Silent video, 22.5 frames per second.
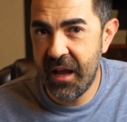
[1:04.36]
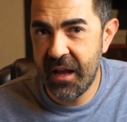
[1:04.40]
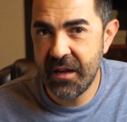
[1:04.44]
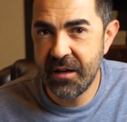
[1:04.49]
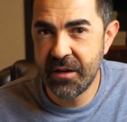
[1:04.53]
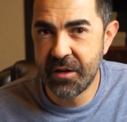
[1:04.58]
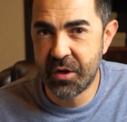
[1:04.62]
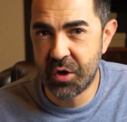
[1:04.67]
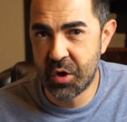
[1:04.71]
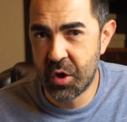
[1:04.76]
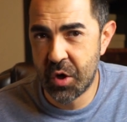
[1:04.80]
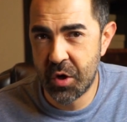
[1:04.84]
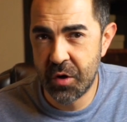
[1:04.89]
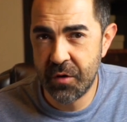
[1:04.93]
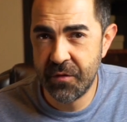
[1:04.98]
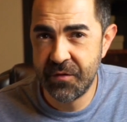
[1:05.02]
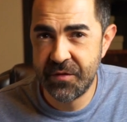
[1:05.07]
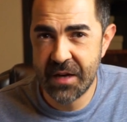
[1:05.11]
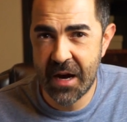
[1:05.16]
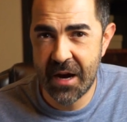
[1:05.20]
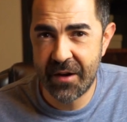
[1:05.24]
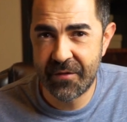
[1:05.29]
8
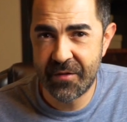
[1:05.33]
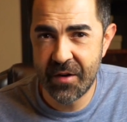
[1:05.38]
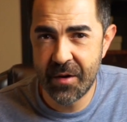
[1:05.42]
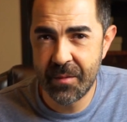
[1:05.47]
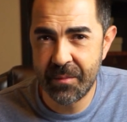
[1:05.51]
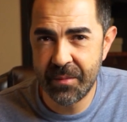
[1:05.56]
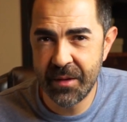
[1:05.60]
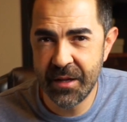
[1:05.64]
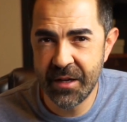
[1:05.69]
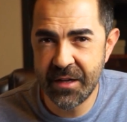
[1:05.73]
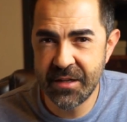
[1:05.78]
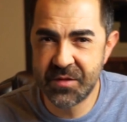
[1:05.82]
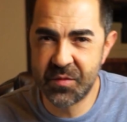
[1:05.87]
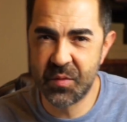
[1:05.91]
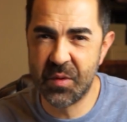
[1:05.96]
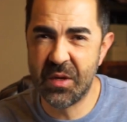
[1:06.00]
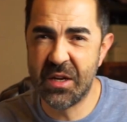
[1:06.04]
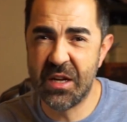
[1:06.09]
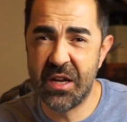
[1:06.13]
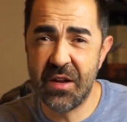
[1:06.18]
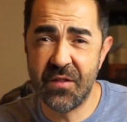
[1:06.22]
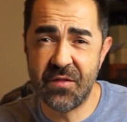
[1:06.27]
curved diaphragm blades,
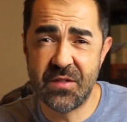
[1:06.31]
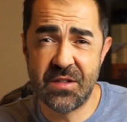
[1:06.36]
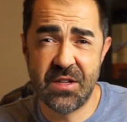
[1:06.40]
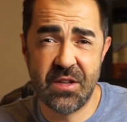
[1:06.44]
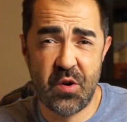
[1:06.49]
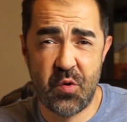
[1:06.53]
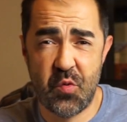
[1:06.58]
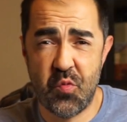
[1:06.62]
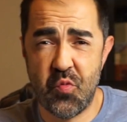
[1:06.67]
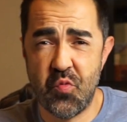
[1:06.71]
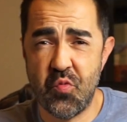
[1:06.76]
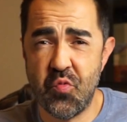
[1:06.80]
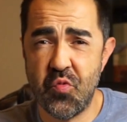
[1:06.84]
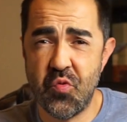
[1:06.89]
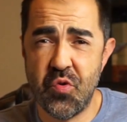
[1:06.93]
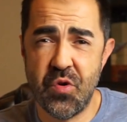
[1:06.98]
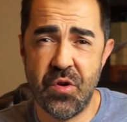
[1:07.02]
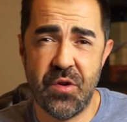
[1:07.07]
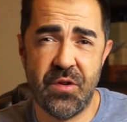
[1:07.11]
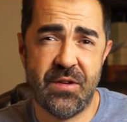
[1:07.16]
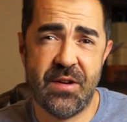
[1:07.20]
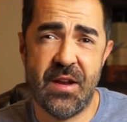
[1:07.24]
which gives it a
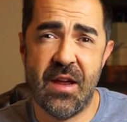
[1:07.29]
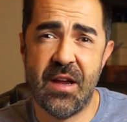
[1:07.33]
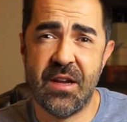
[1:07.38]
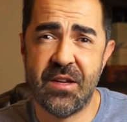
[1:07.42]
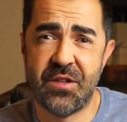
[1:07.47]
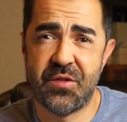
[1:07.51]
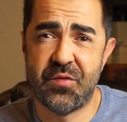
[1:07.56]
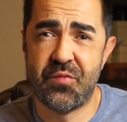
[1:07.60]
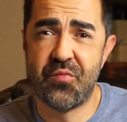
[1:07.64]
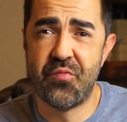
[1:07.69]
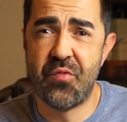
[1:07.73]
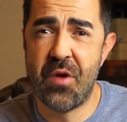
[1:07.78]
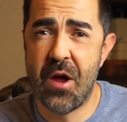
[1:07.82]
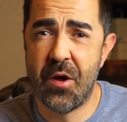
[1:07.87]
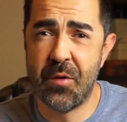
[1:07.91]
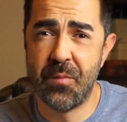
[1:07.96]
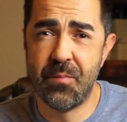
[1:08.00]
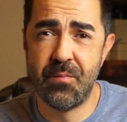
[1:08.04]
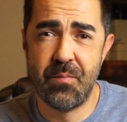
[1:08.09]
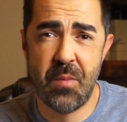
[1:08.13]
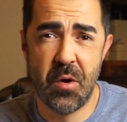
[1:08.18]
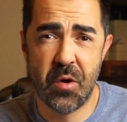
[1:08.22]
real nice
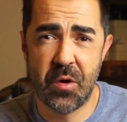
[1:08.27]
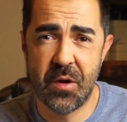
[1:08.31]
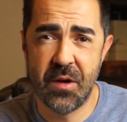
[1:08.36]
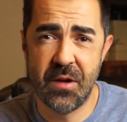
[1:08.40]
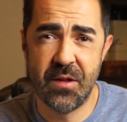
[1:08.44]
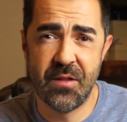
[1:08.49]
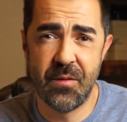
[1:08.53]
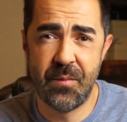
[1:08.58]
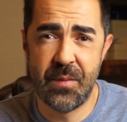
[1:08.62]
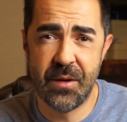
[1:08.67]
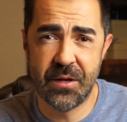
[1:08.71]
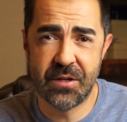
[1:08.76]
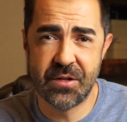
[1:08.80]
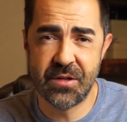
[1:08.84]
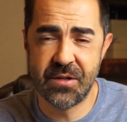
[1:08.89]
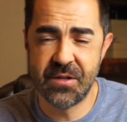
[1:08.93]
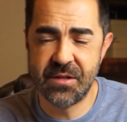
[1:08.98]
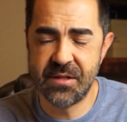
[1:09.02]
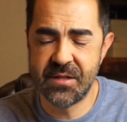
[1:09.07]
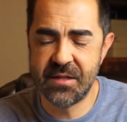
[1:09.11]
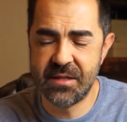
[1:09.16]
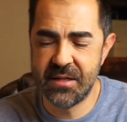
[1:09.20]
round bokeh in the
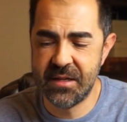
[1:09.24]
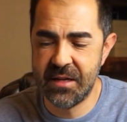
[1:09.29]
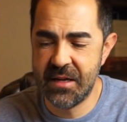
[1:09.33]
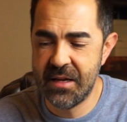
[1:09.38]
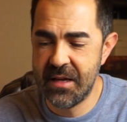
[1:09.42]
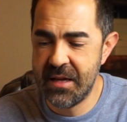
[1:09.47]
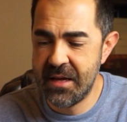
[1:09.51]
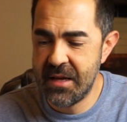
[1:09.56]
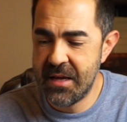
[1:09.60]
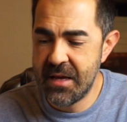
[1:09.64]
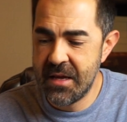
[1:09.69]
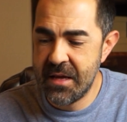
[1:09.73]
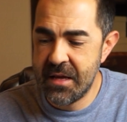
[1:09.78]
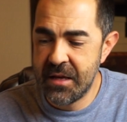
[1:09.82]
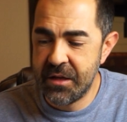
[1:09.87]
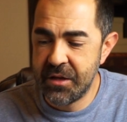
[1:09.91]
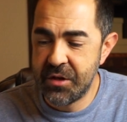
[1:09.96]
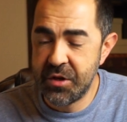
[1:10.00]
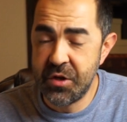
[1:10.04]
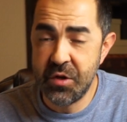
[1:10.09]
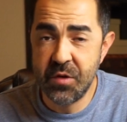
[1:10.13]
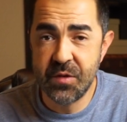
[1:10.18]
pictures.
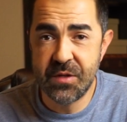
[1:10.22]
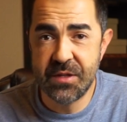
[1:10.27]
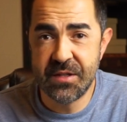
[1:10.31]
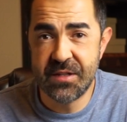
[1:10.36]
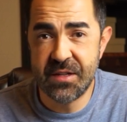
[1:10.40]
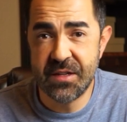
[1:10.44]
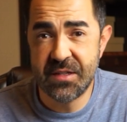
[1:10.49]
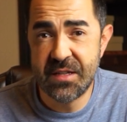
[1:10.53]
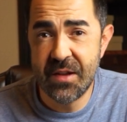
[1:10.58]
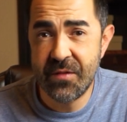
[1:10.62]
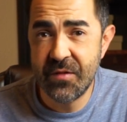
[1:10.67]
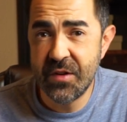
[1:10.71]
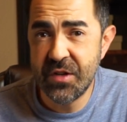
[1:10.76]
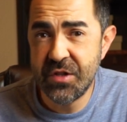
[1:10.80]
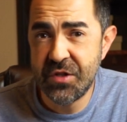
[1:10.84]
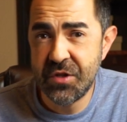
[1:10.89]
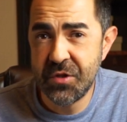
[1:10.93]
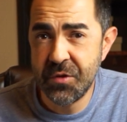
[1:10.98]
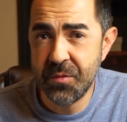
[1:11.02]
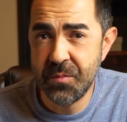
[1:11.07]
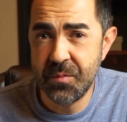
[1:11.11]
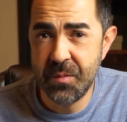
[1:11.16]
Uses a
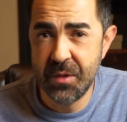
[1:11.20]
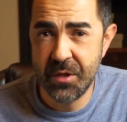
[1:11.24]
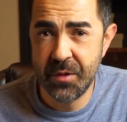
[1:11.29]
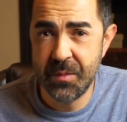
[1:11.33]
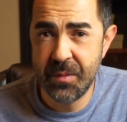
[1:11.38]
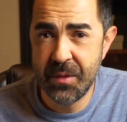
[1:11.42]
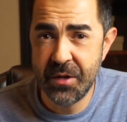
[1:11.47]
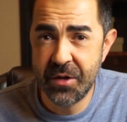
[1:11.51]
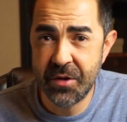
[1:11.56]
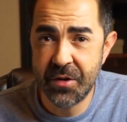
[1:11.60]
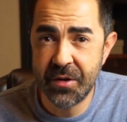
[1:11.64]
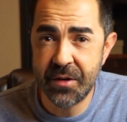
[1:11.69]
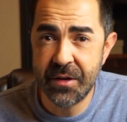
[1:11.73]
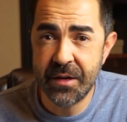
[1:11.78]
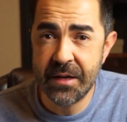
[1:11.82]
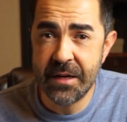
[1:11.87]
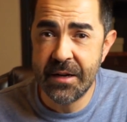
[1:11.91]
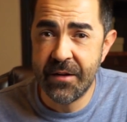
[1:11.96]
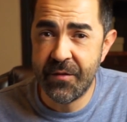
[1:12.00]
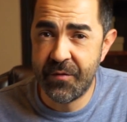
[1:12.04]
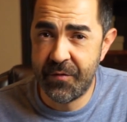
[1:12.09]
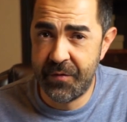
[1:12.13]
72mm
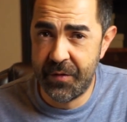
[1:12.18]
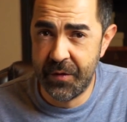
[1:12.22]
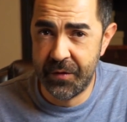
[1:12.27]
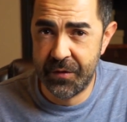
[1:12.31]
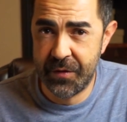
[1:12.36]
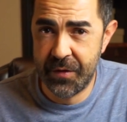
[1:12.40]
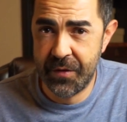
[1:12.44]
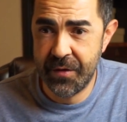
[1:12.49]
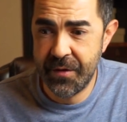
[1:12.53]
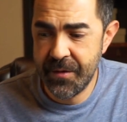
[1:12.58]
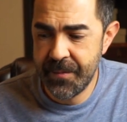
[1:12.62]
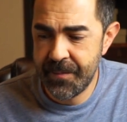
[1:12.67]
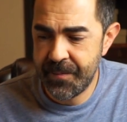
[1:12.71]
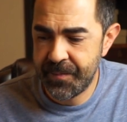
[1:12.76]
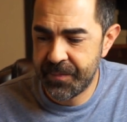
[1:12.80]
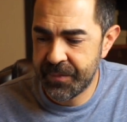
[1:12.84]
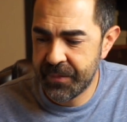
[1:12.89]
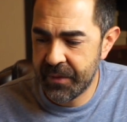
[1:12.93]
filter,